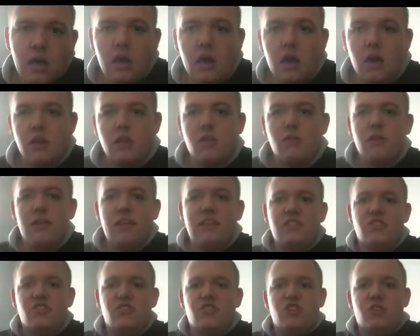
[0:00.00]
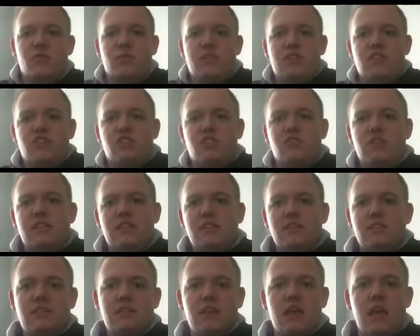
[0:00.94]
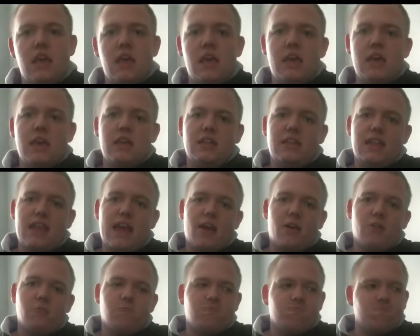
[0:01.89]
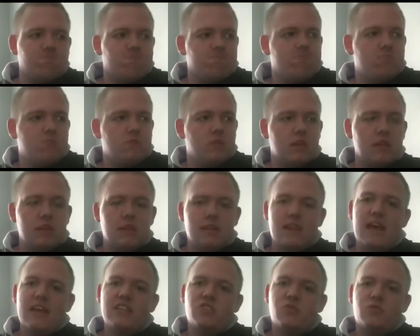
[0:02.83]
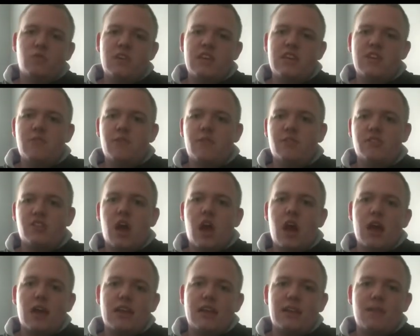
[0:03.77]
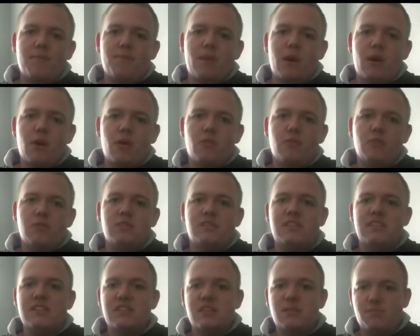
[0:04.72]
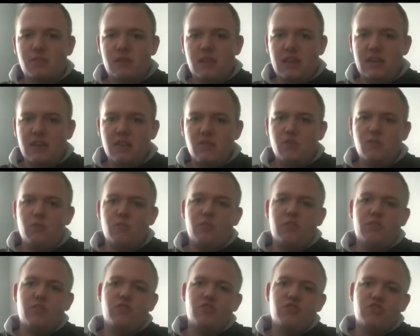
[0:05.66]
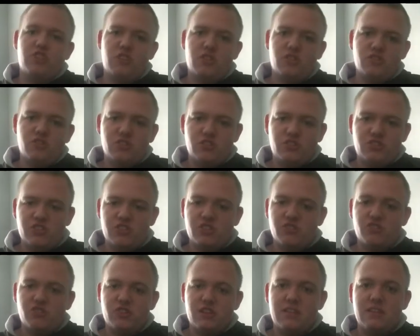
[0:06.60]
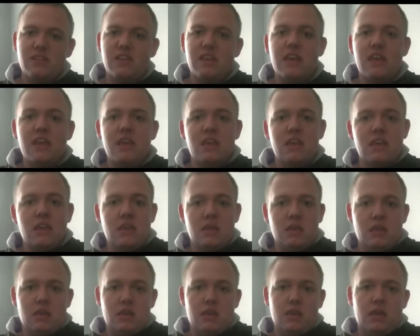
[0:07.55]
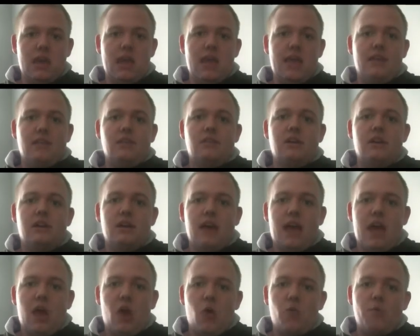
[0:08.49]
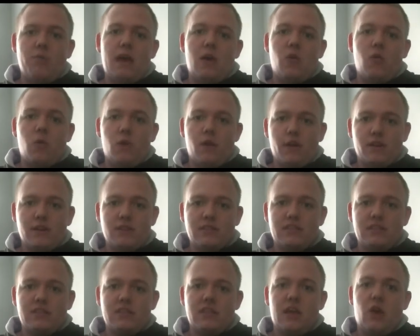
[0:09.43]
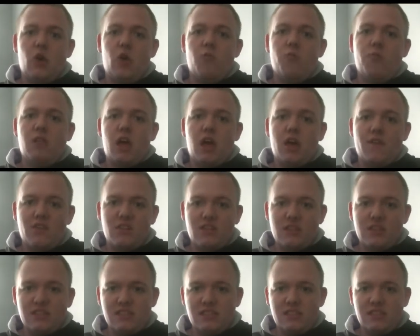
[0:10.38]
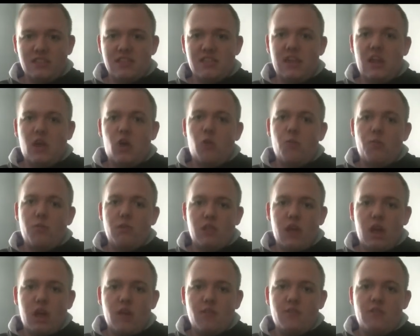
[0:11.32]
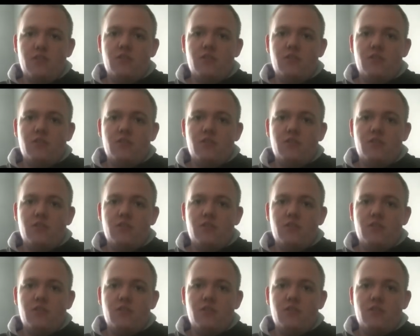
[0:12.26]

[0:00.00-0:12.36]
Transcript: Hello, ladies and gentlemen, students. Now, last week we were talking about discipline with your children, and I hope that works. I hope a lot of you listened, and I hope a lot of